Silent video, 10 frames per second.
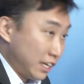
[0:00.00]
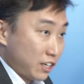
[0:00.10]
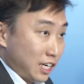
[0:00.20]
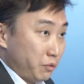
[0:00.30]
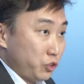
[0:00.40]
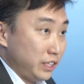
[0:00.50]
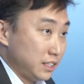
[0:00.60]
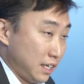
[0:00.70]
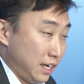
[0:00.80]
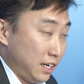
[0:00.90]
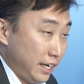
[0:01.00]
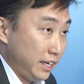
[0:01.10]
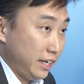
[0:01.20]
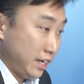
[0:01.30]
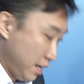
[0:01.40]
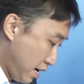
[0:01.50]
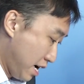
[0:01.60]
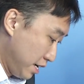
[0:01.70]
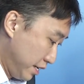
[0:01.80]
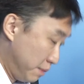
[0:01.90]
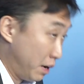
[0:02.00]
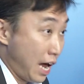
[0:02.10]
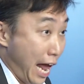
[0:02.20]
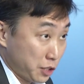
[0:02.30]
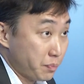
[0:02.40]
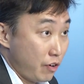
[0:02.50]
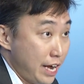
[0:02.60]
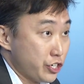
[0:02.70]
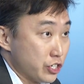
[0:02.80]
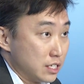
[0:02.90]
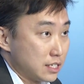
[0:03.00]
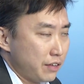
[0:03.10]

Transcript: like to come to this lady, Honey, about aspirations.